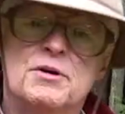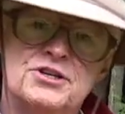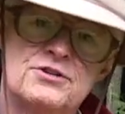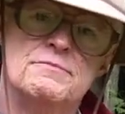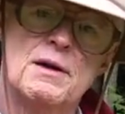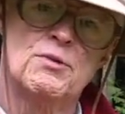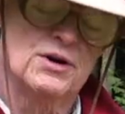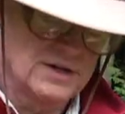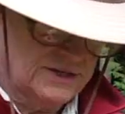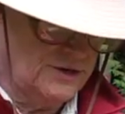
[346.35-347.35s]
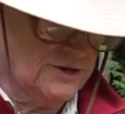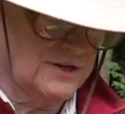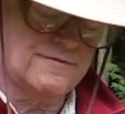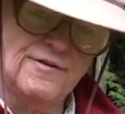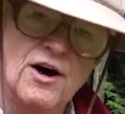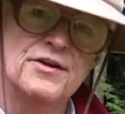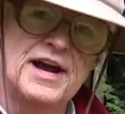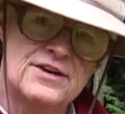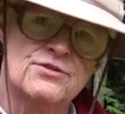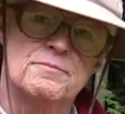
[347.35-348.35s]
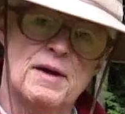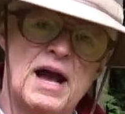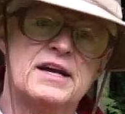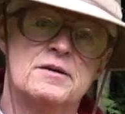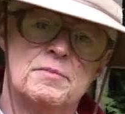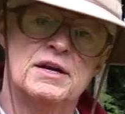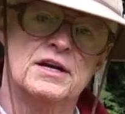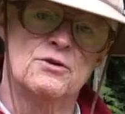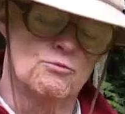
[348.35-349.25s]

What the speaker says: but just remember, you're going to fall naturally back into bending your